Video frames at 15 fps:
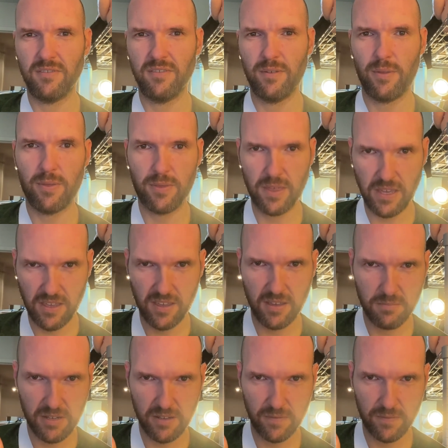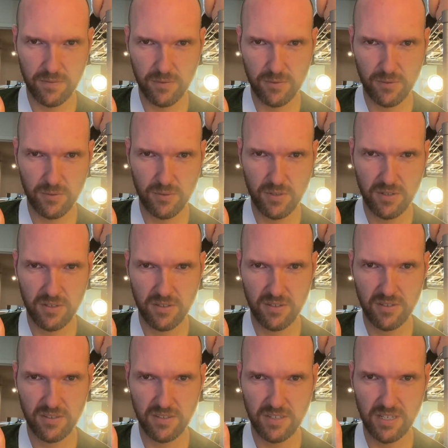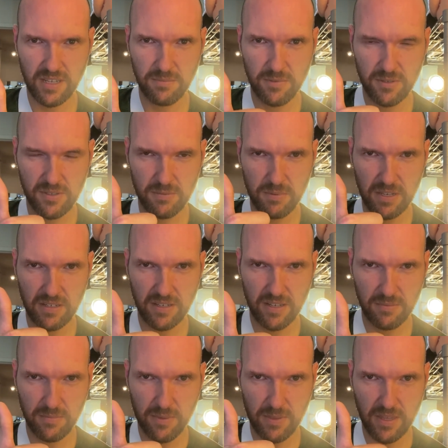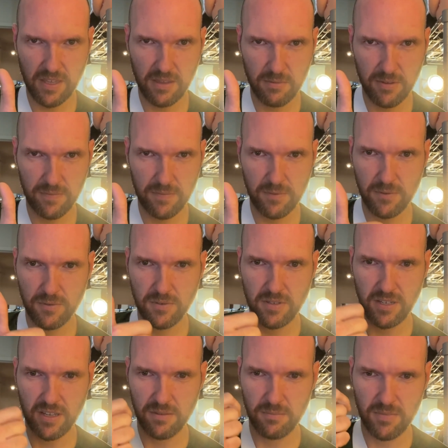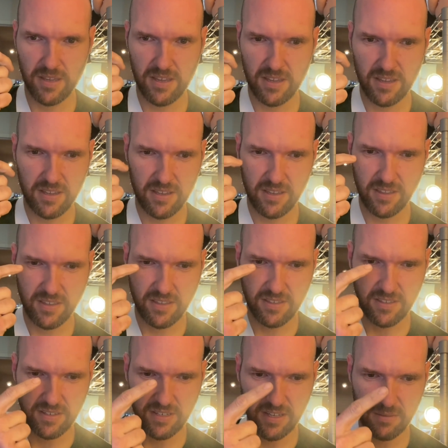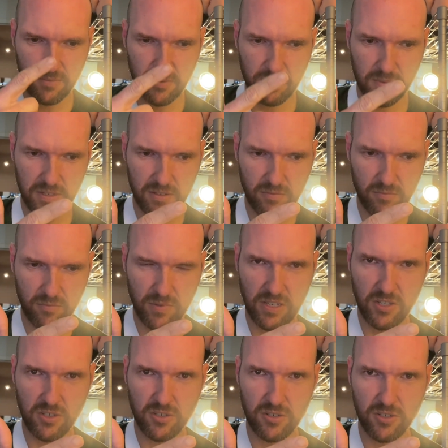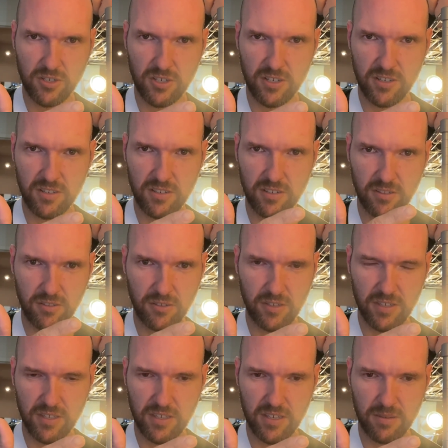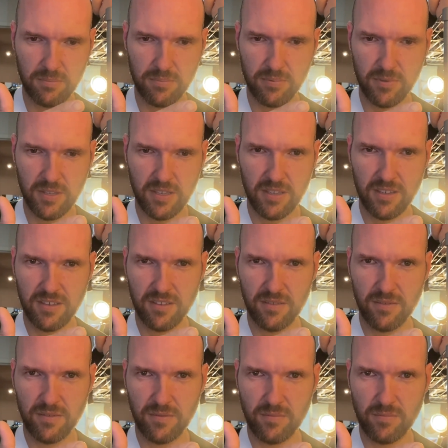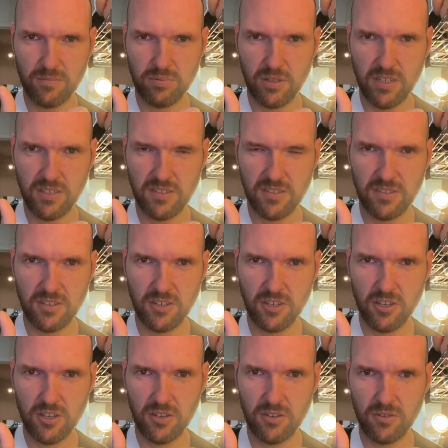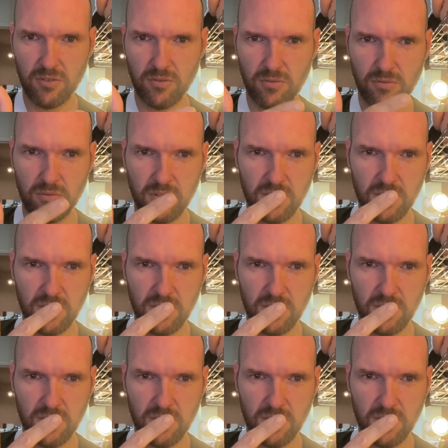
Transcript: Thinking about food, the time you spend time thinking about food, and then the time spent researching, looking up places to go,